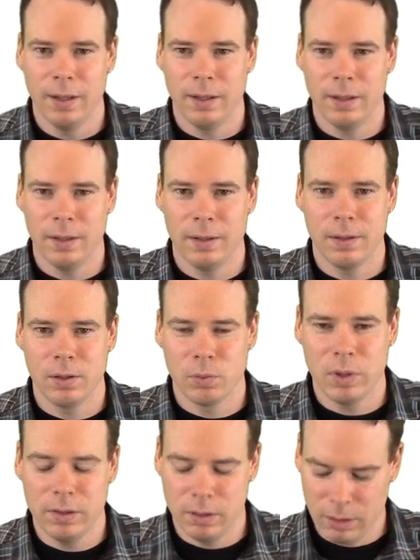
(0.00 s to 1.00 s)
And the
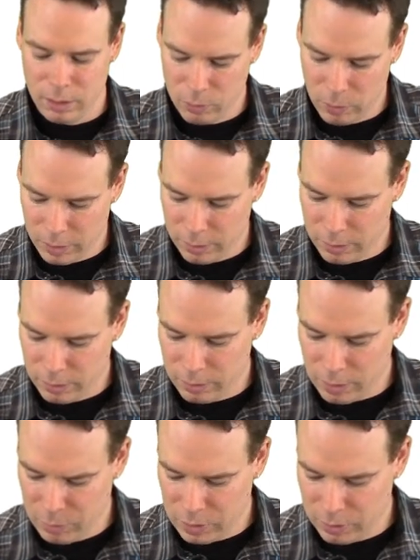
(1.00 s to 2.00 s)
reason is, well,
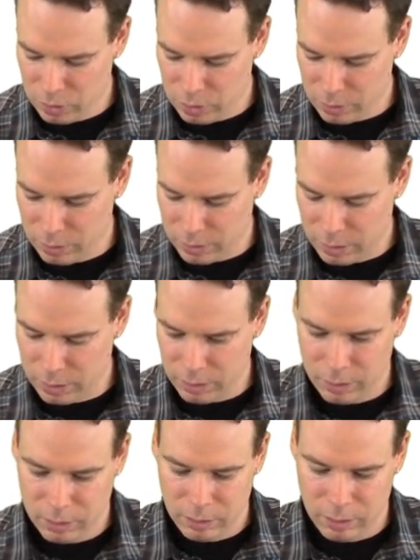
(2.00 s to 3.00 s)
I mean, let's just look at a
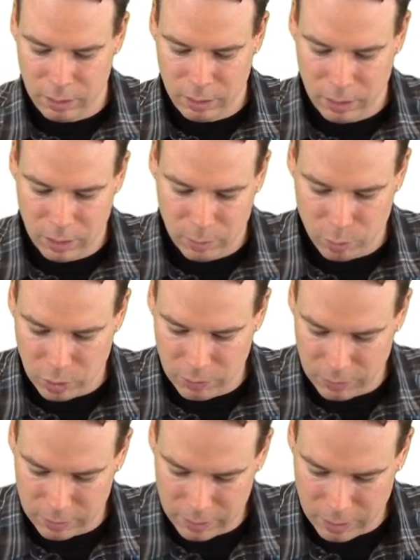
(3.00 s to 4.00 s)
brief
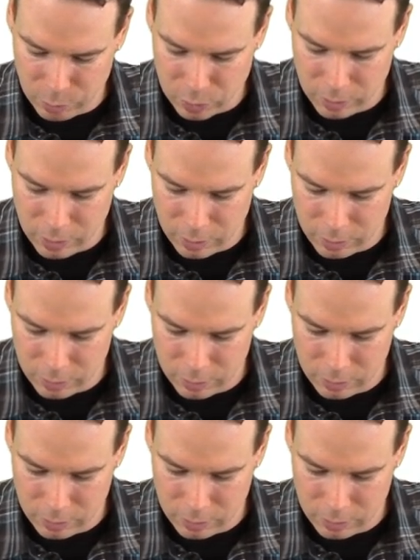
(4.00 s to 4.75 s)
example here.